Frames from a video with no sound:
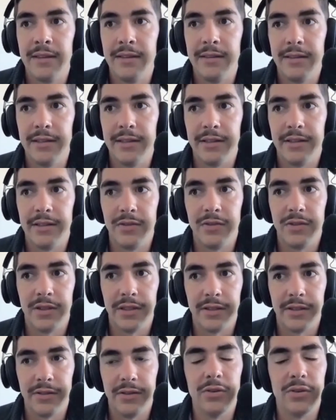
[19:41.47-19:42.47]
And,
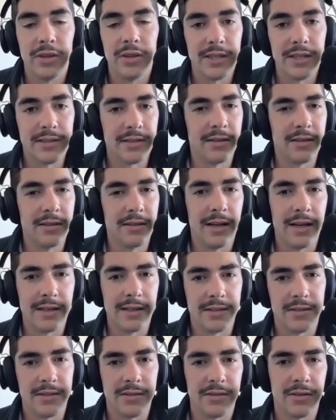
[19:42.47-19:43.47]
that's a
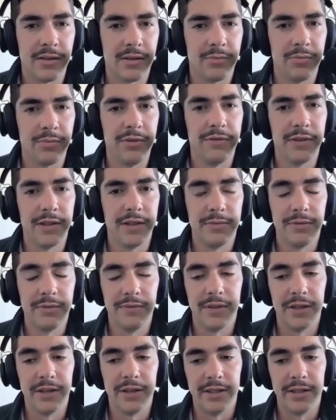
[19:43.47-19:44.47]
class of startup we find to be
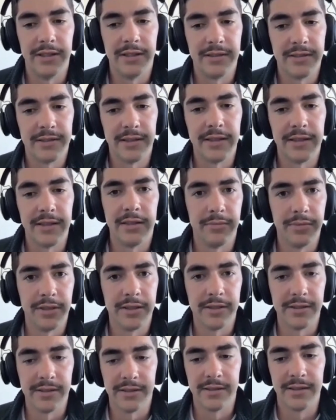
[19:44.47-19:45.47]
very exciting
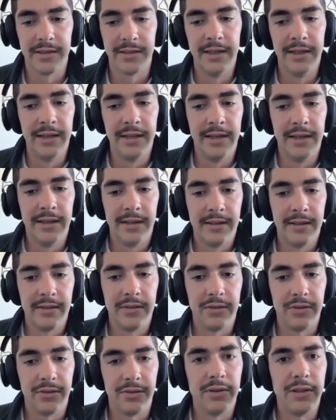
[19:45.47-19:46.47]
because
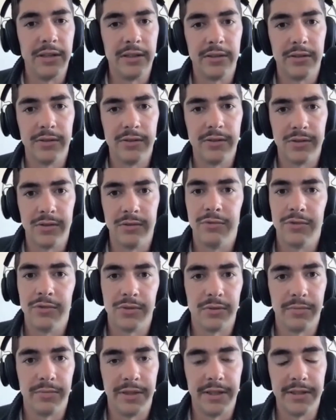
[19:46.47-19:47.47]
they're creating a consumer
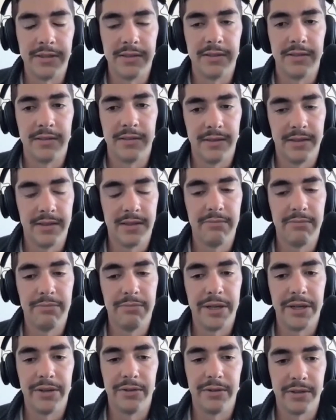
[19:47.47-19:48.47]
surplus. It's a
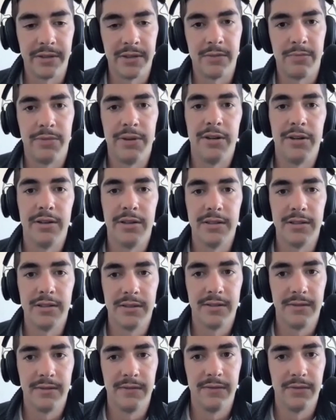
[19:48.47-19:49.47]
better
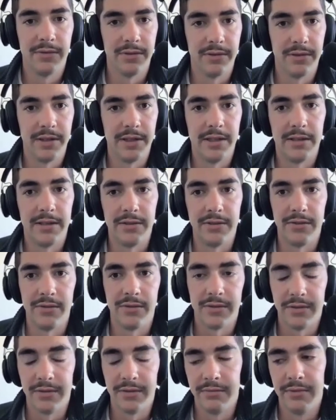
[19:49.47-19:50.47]
experience for an end
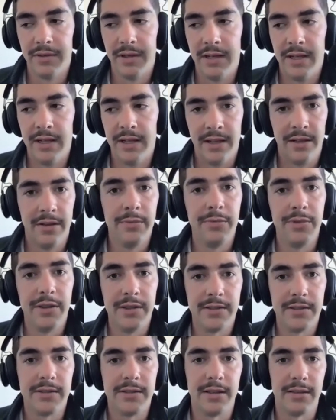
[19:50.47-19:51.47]
user with
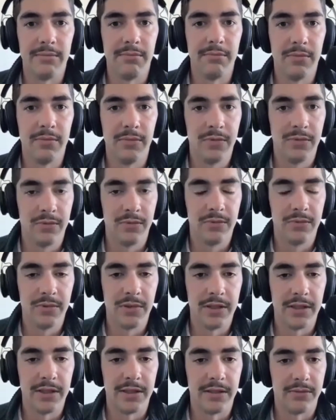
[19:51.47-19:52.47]
the same
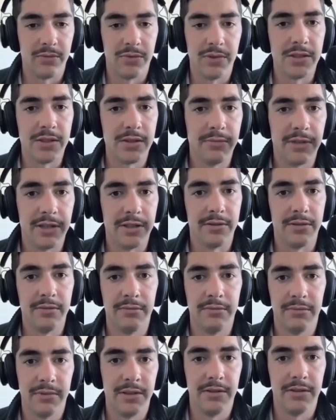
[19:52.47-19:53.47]
risk
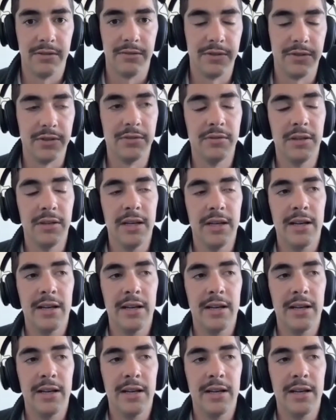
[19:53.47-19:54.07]
model in our view.